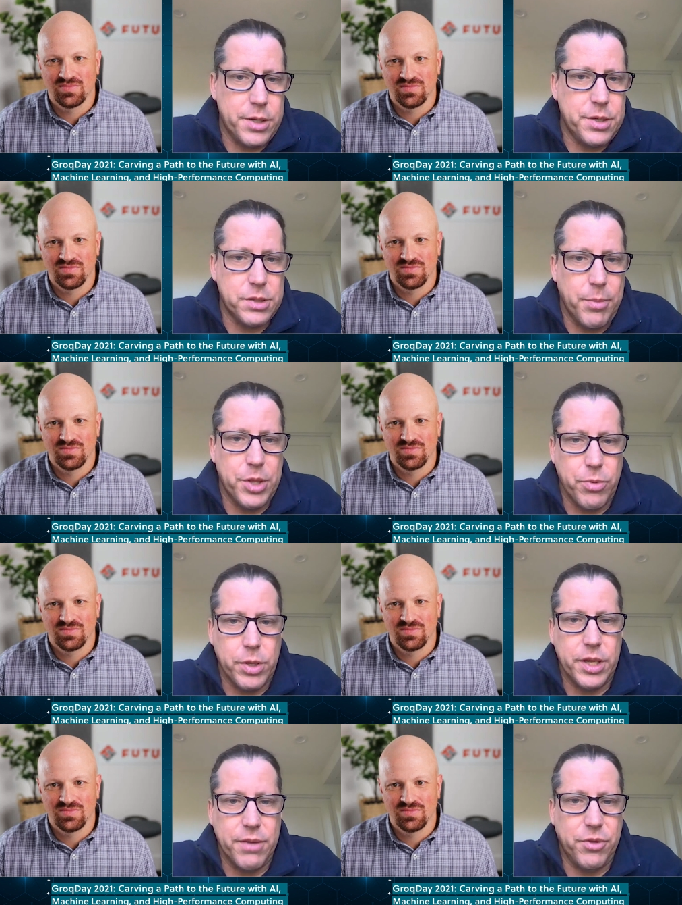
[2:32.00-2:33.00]
Speaker 1: to some of the
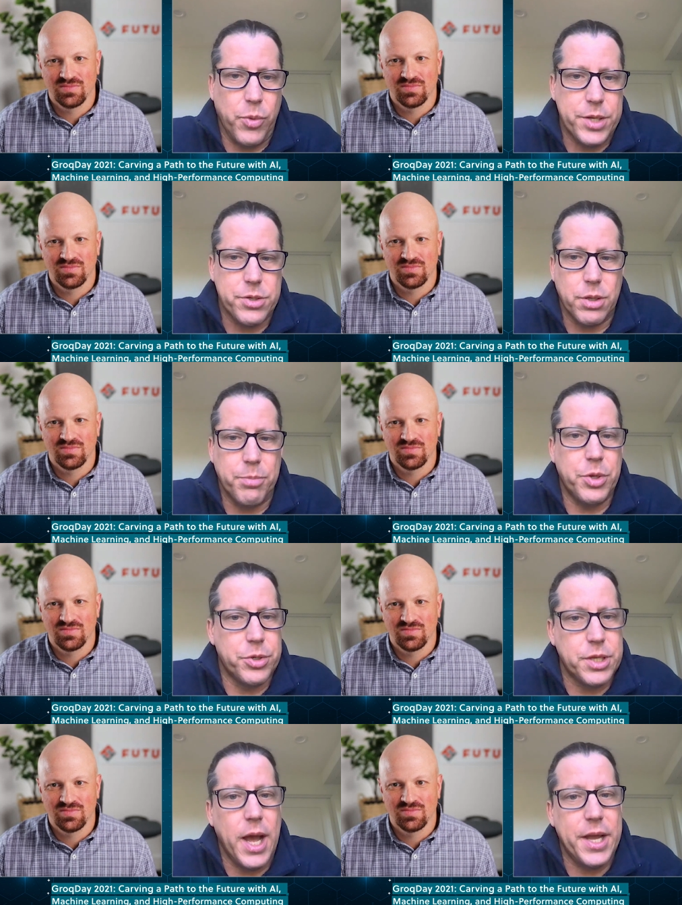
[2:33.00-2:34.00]
really influential computer
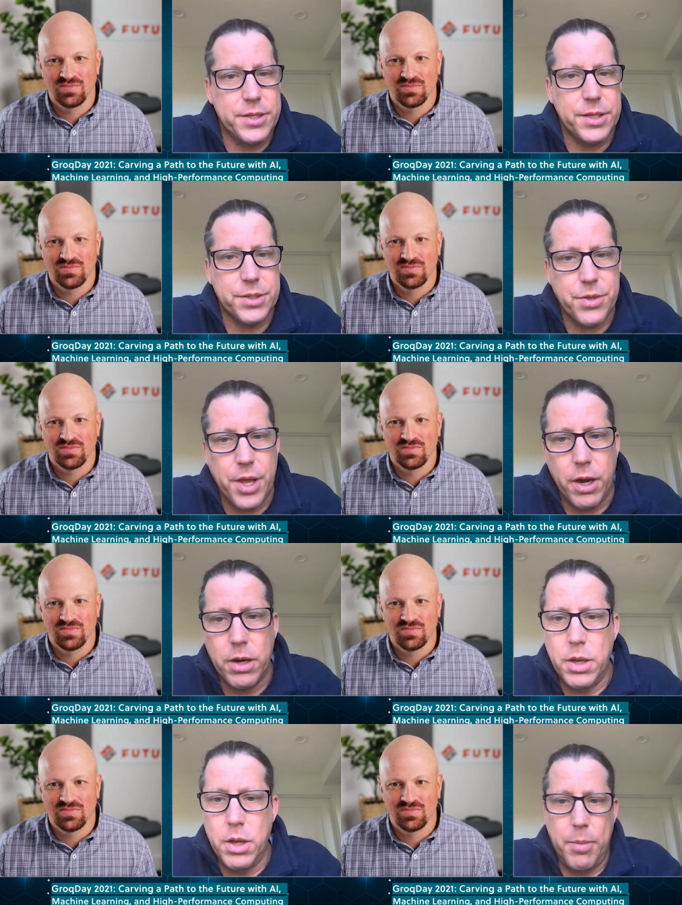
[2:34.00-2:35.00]
scientists there
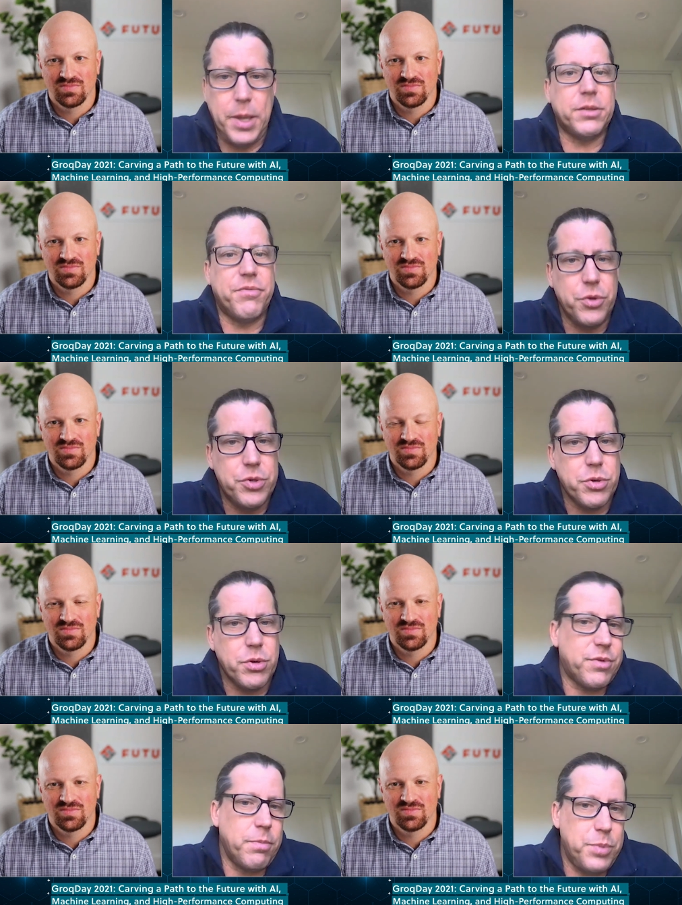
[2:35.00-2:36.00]
about the future
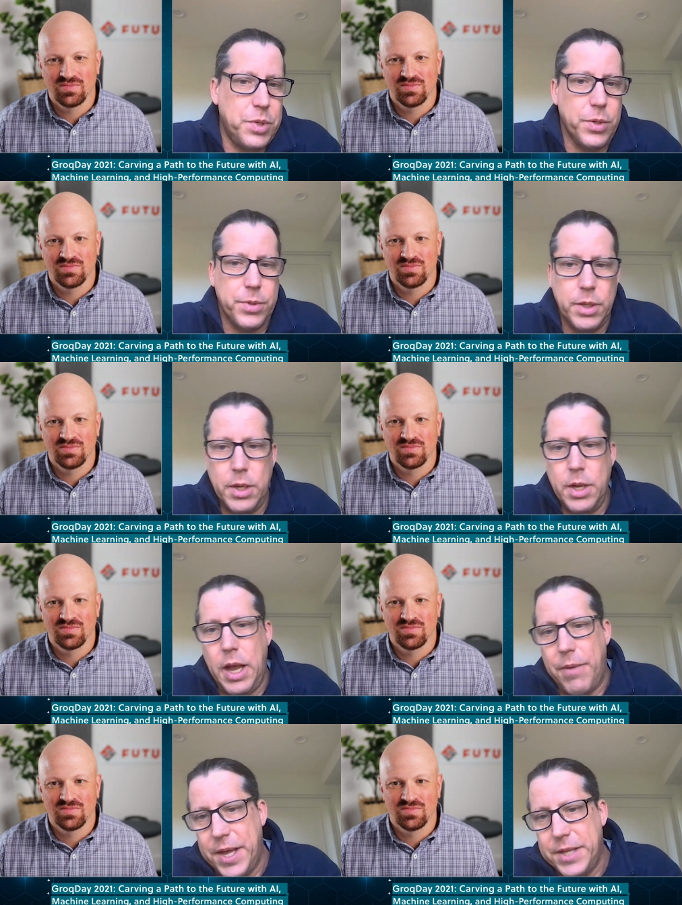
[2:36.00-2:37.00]
of compute.
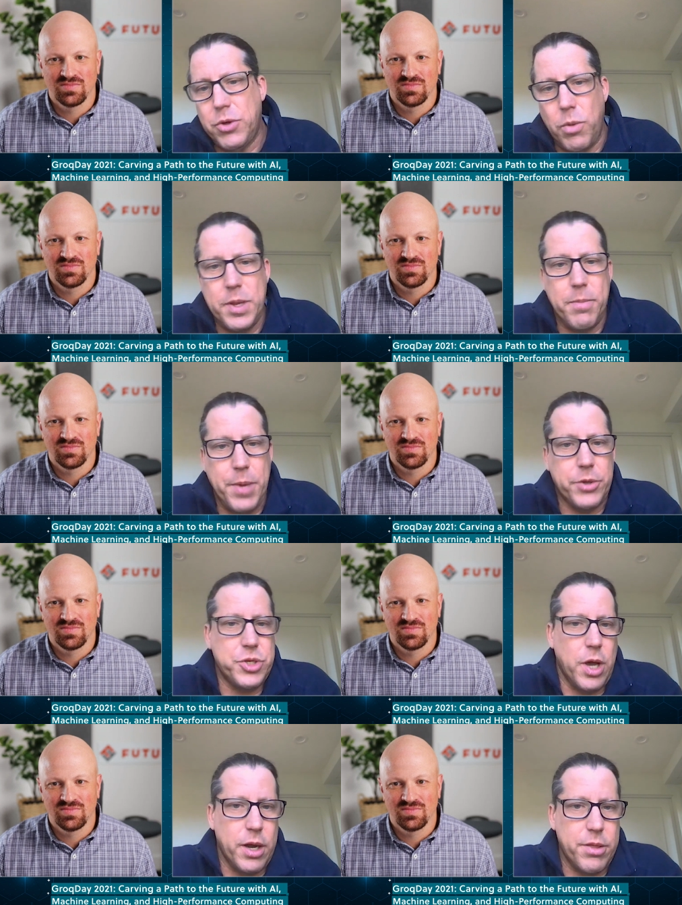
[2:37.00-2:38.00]
And they told me about
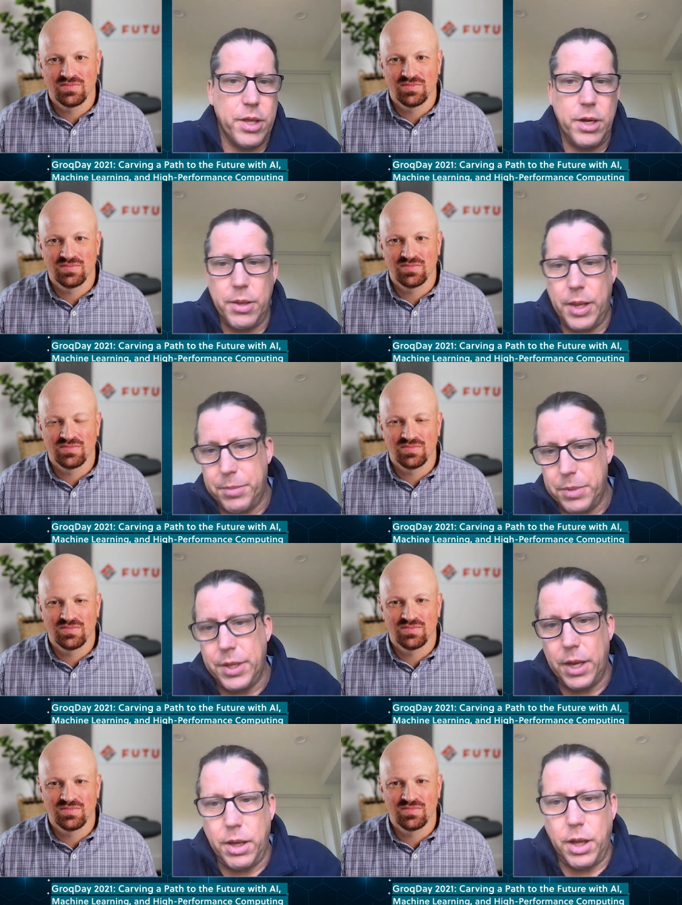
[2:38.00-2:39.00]
Jonathan and that,
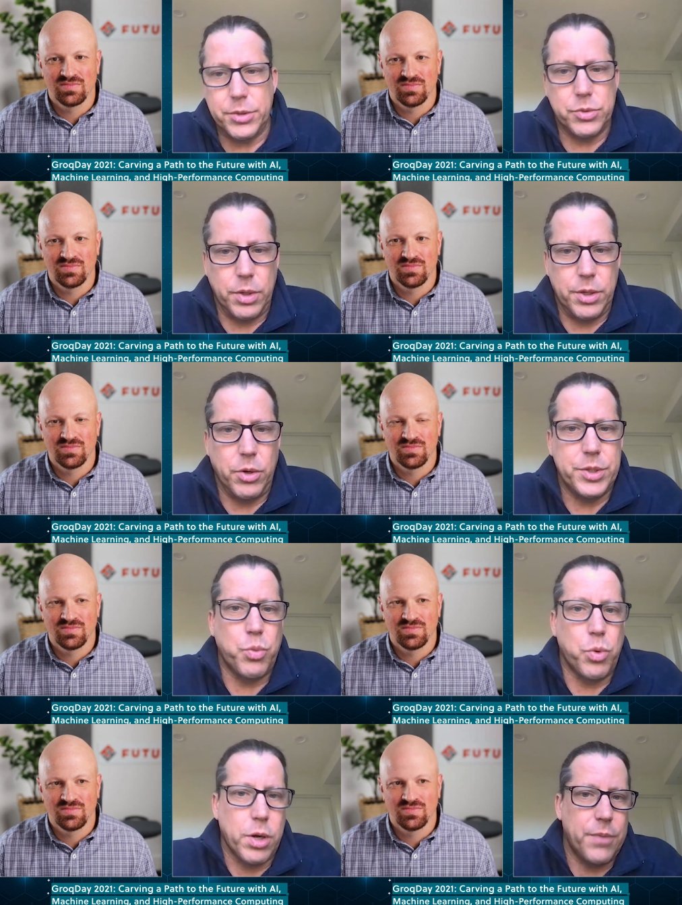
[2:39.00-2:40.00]
that on his, you know, his
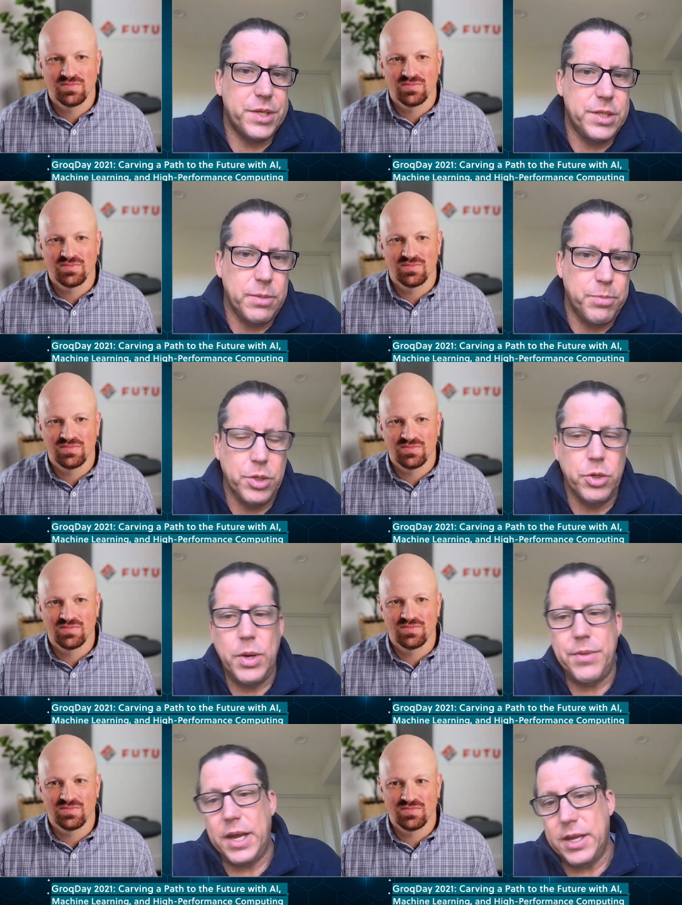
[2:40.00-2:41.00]
work on the T P U,
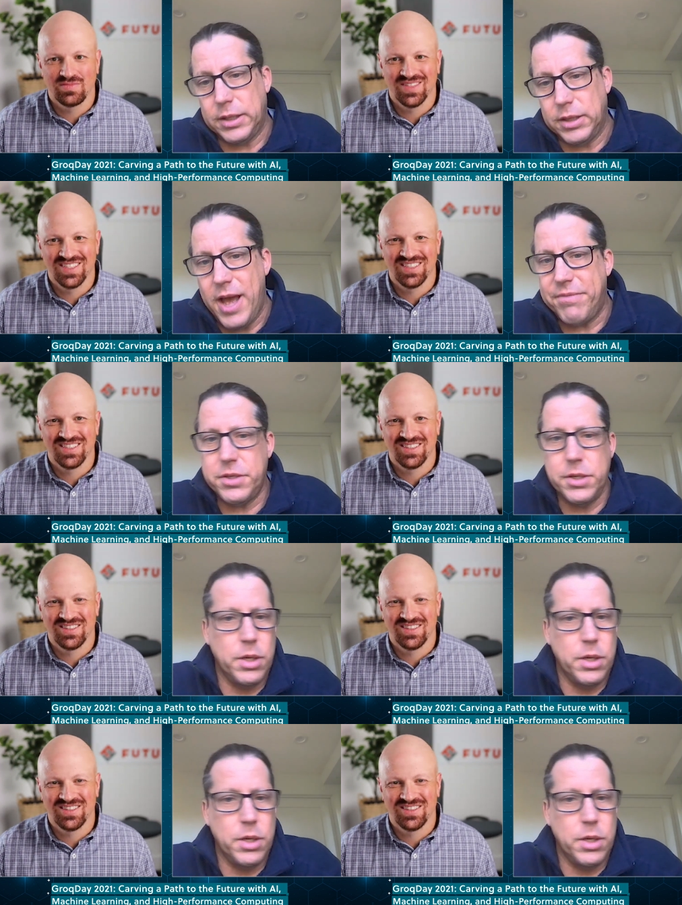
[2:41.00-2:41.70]
and that he had left